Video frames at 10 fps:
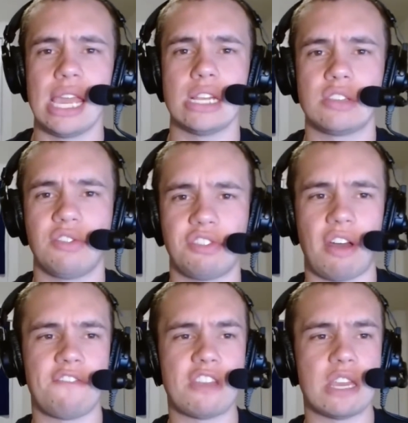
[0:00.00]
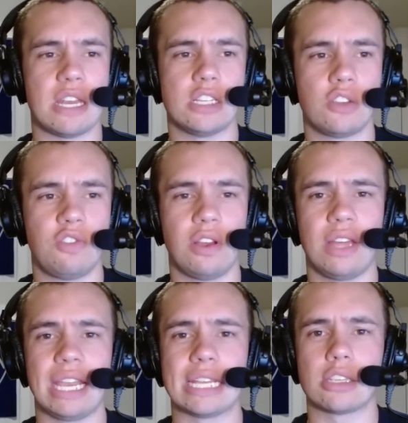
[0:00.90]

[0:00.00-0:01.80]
It is fluffy. It is filling.